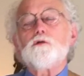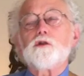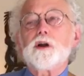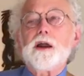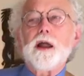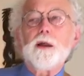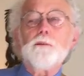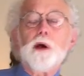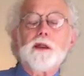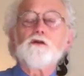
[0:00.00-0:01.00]
over again
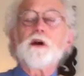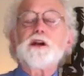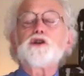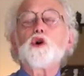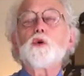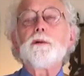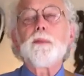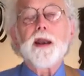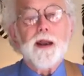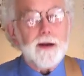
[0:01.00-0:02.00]
by the great Tony
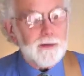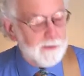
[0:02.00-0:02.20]
Bennett.